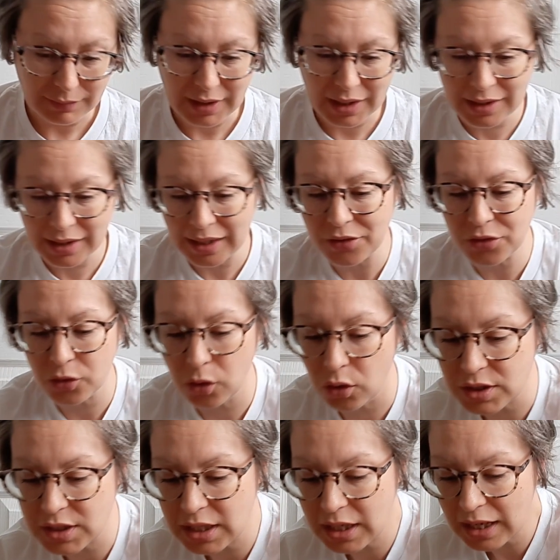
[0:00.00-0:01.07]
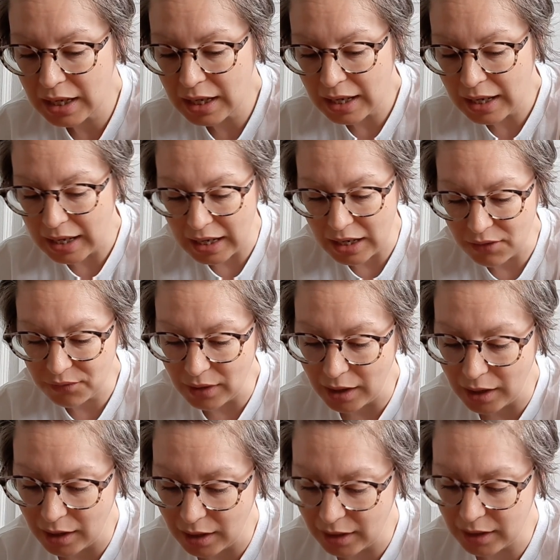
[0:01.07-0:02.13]
and I thought if
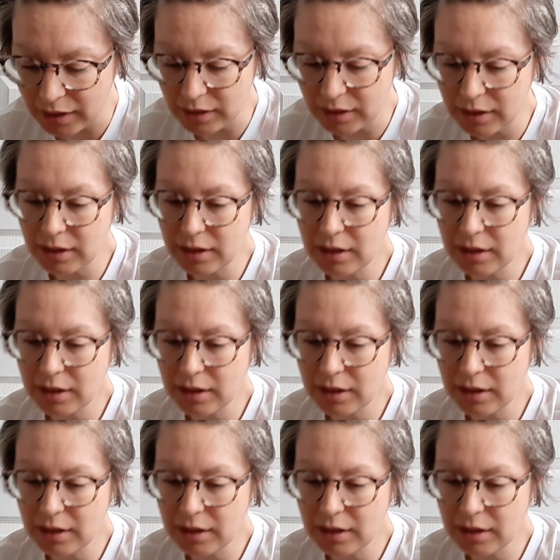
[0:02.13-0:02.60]
I